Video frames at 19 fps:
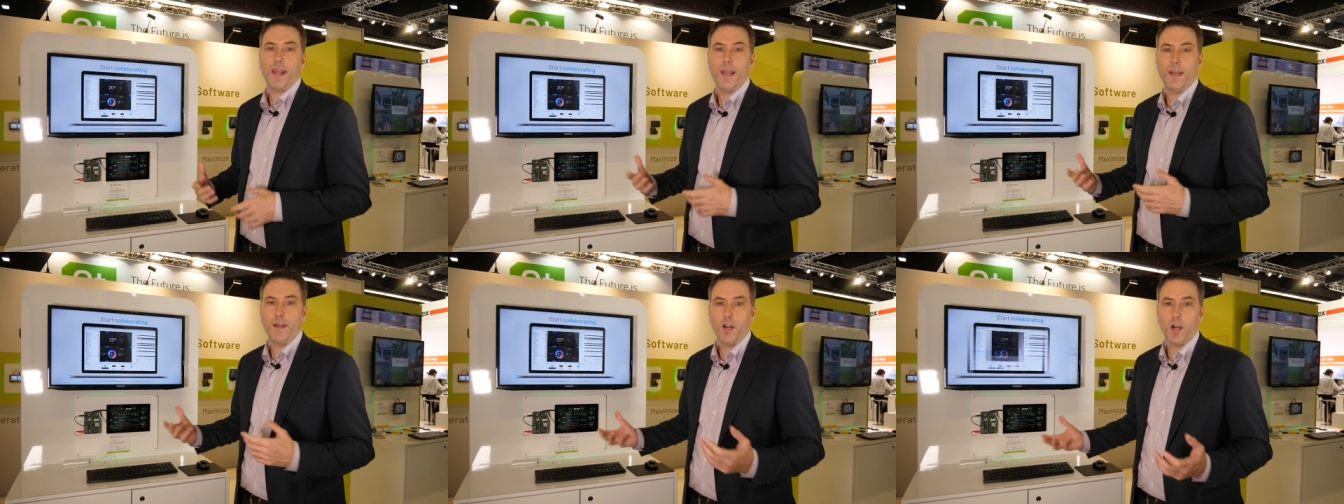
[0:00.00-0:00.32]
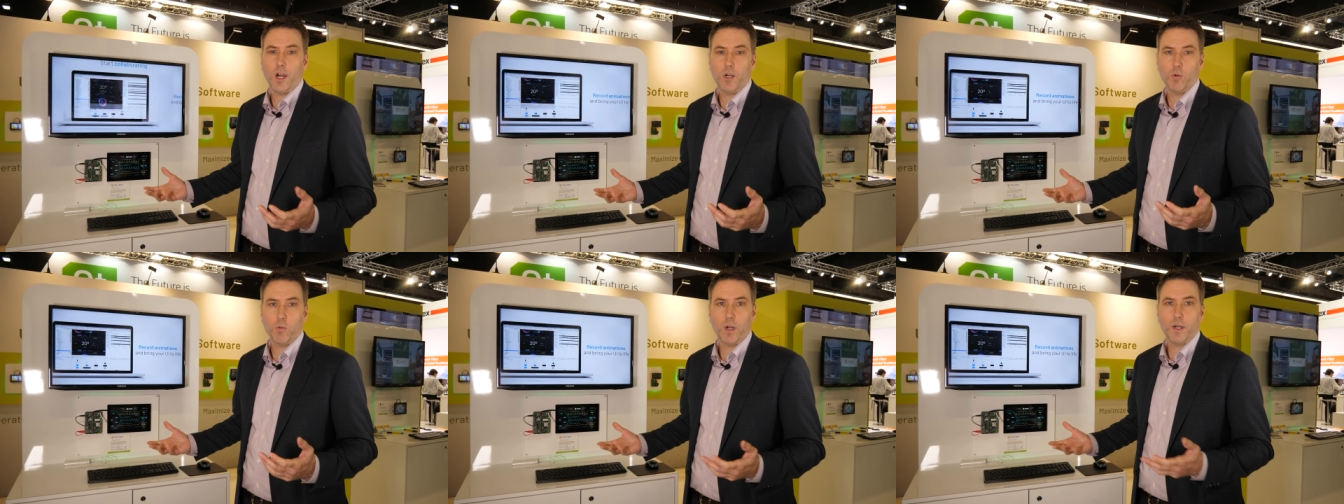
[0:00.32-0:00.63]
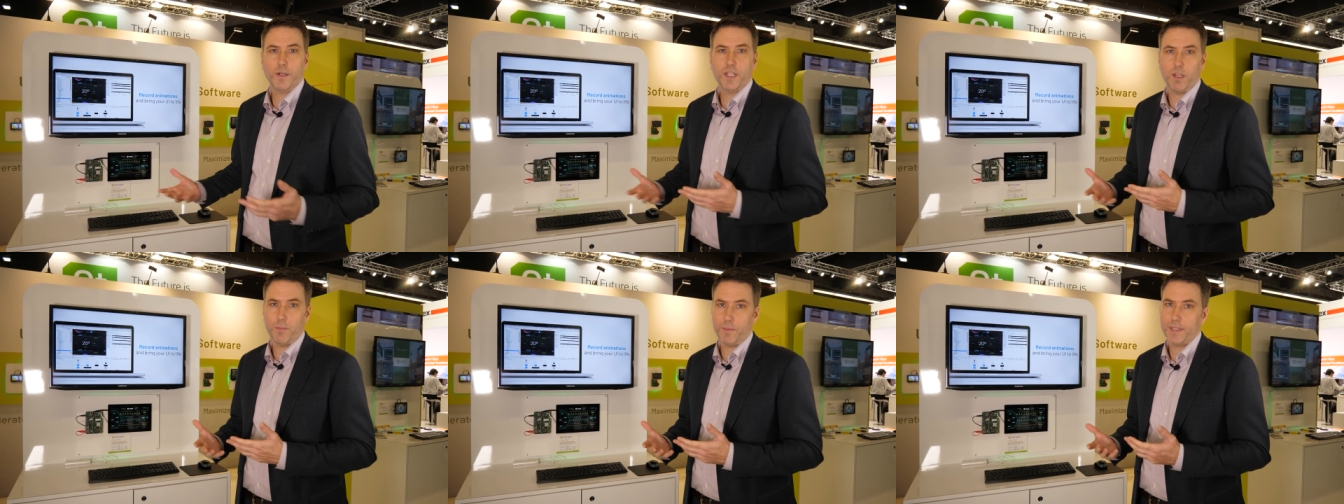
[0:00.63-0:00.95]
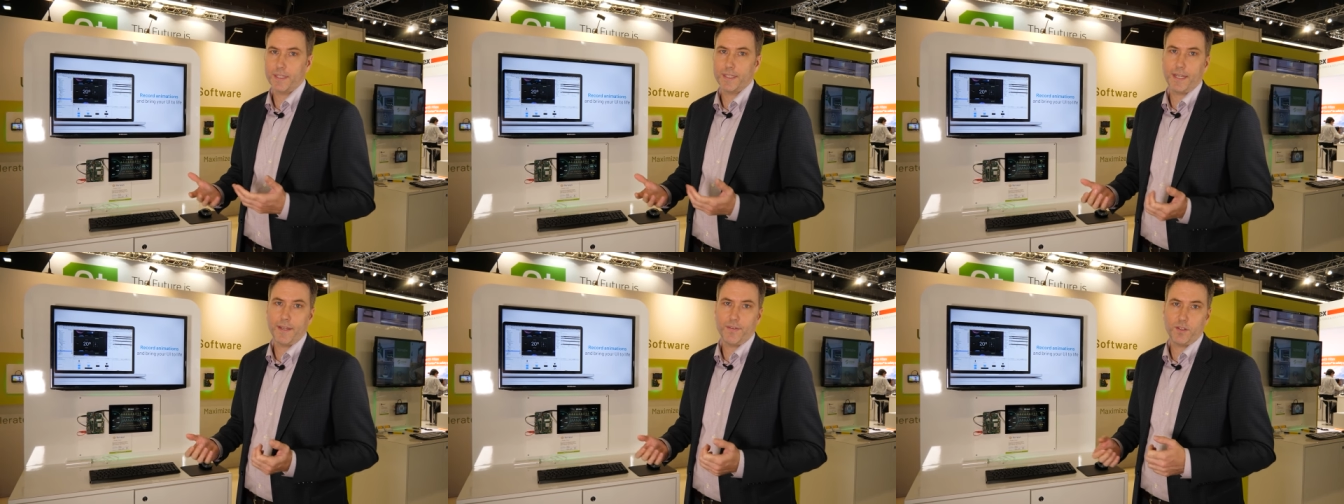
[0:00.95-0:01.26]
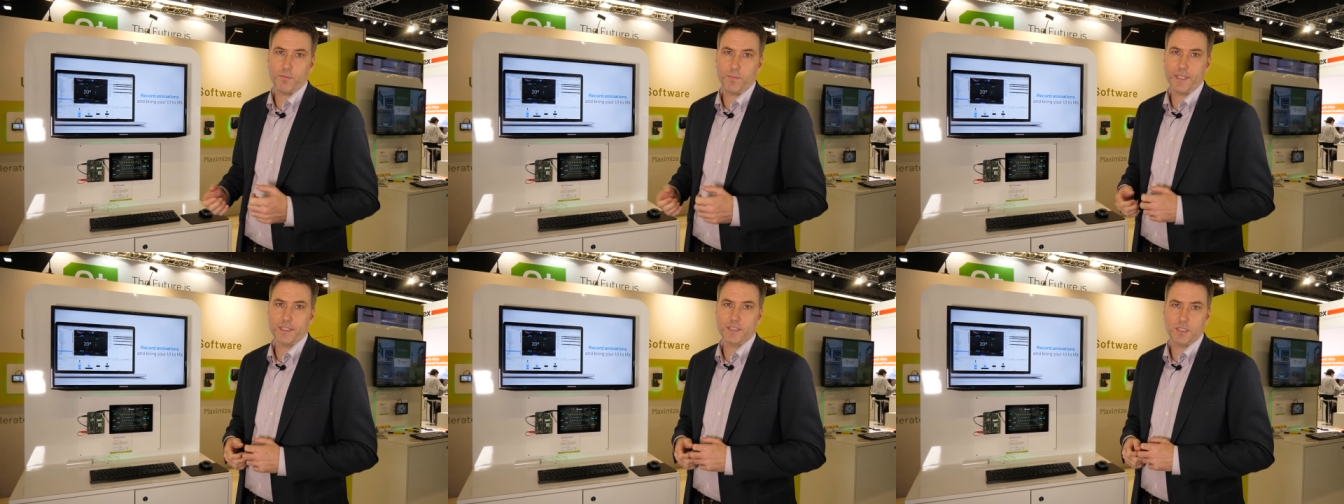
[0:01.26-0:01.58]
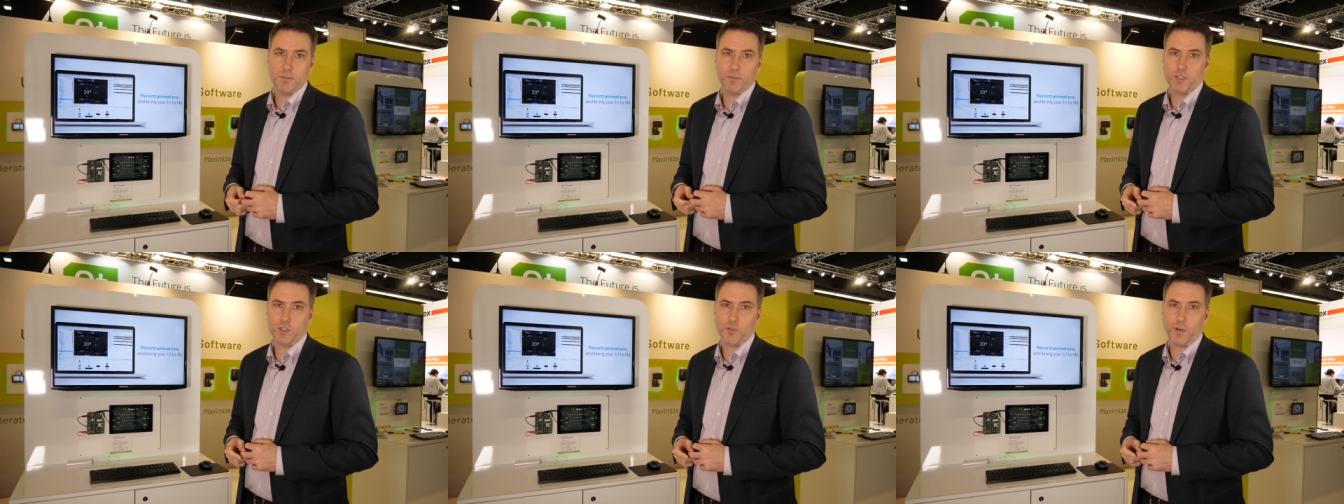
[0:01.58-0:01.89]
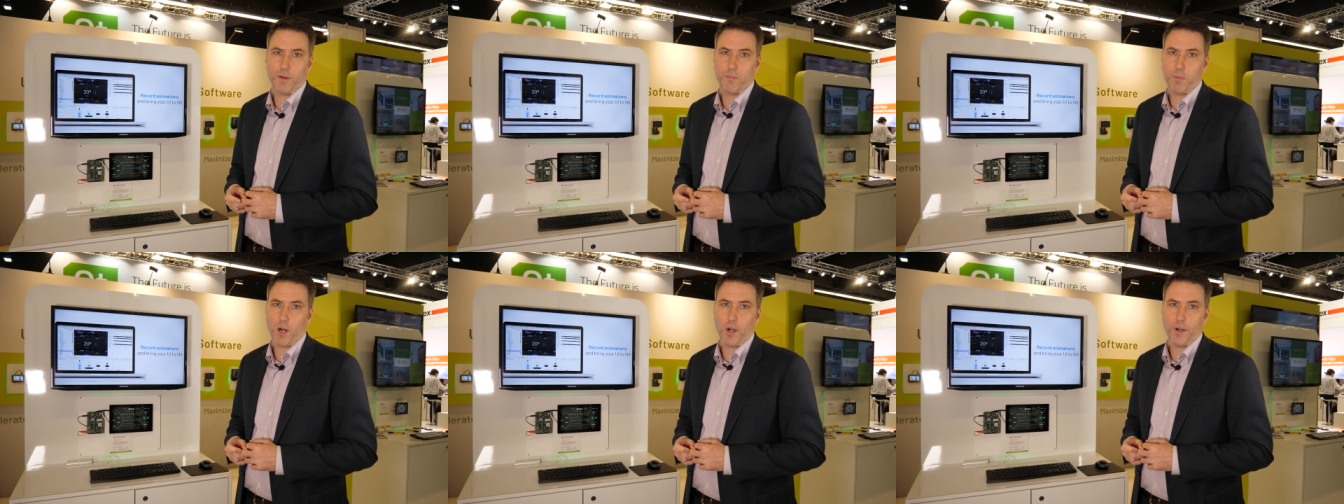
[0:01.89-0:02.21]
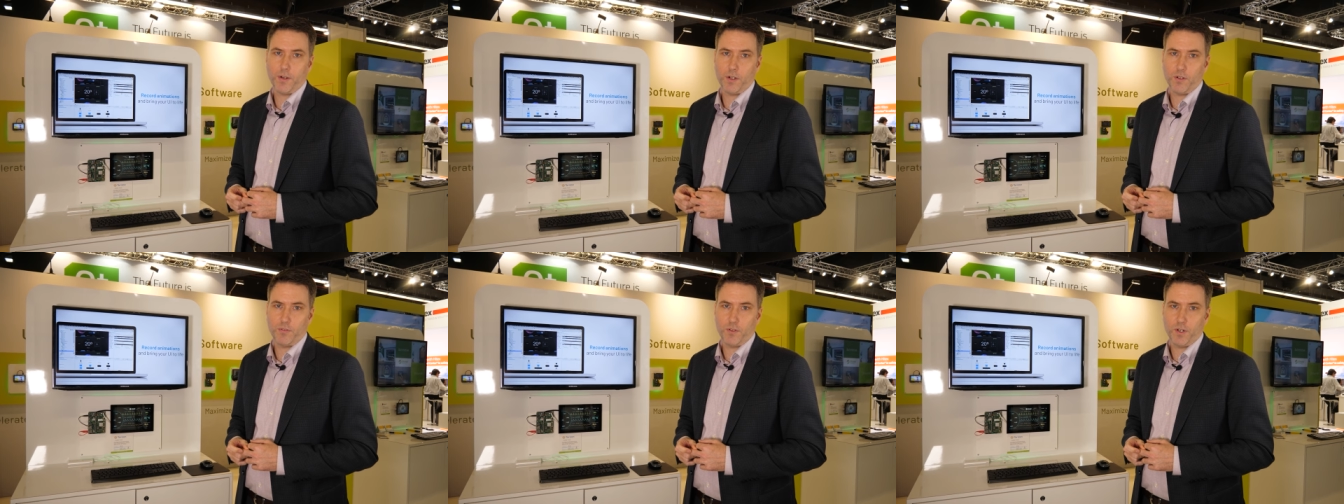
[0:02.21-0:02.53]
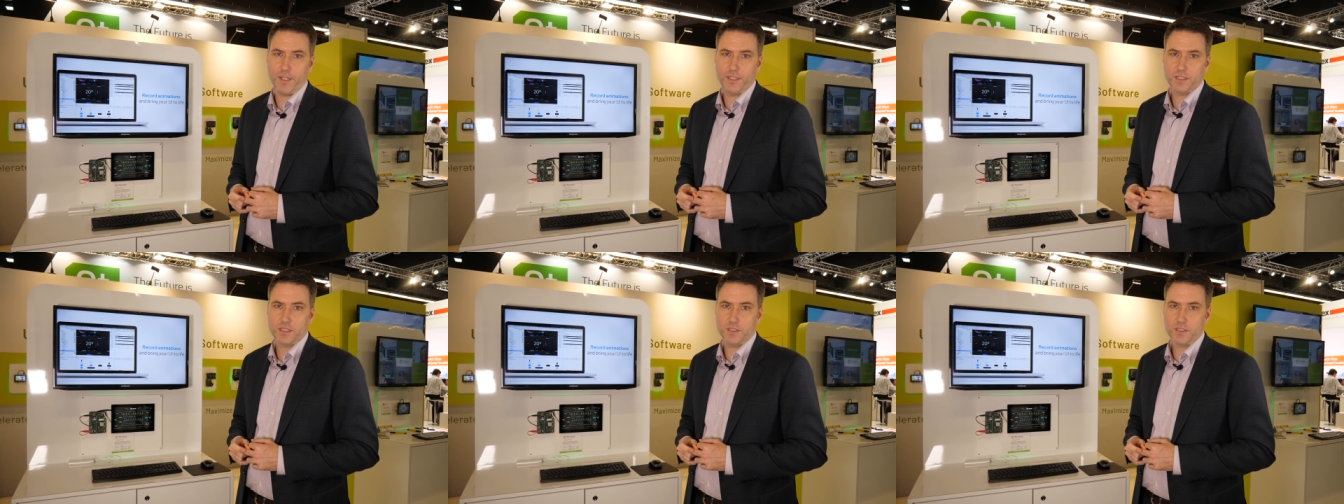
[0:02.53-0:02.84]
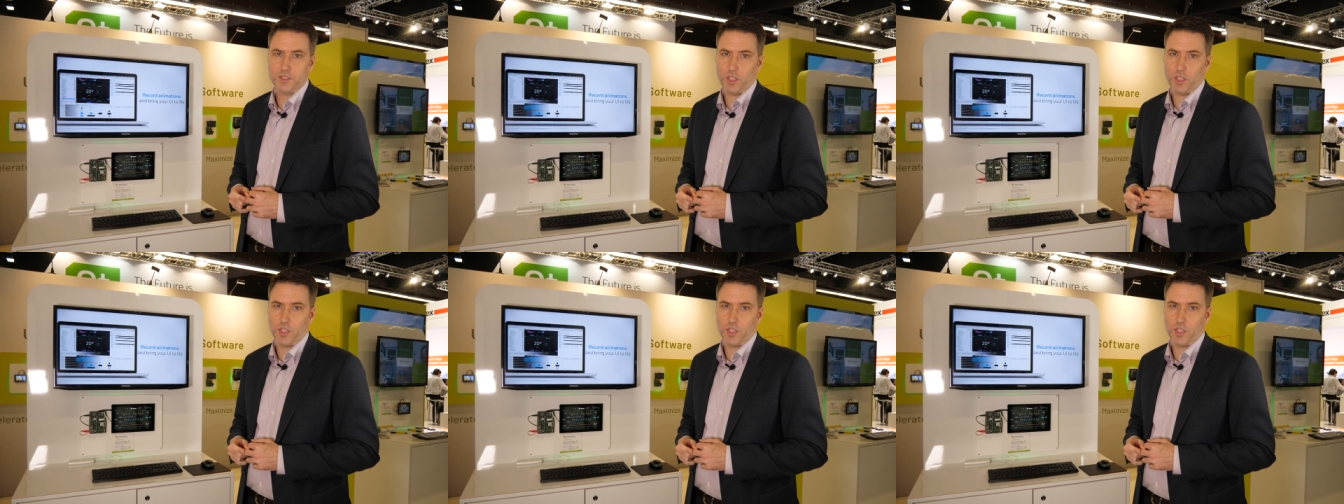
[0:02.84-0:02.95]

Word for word: and hardware coming together makes them a great partner for us.